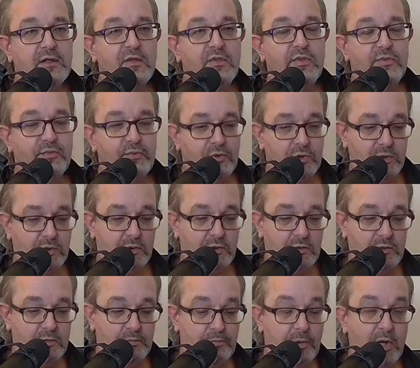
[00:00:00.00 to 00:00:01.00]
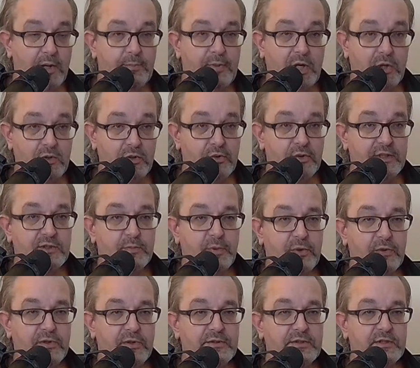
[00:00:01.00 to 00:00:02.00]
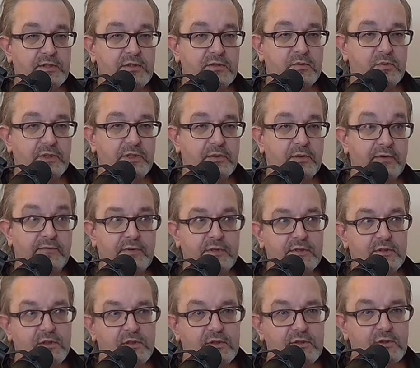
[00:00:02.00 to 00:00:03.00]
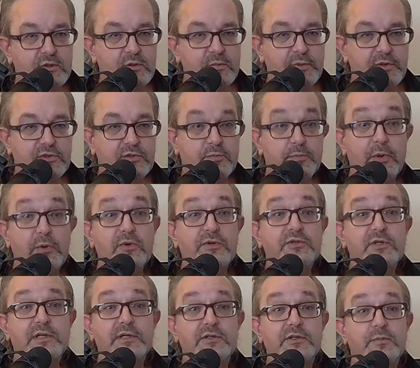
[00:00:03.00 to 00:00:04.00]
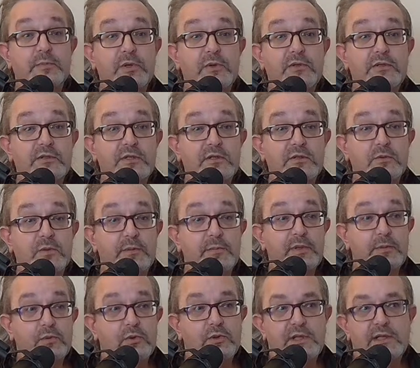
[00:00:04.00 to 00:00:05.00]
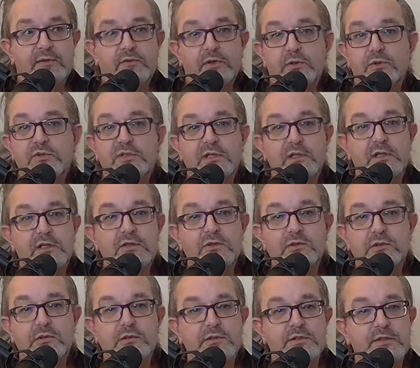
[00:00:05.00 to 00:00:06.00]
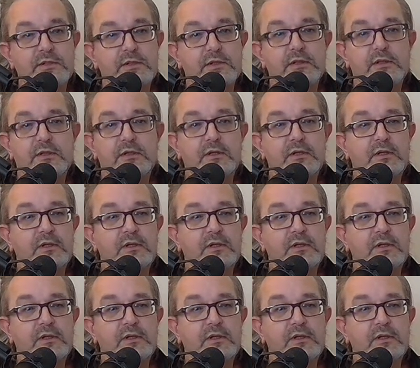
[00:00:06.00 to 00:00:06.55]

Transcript: through bipolar experiences where you have these like super spiritual experiences where people can have hallucinations and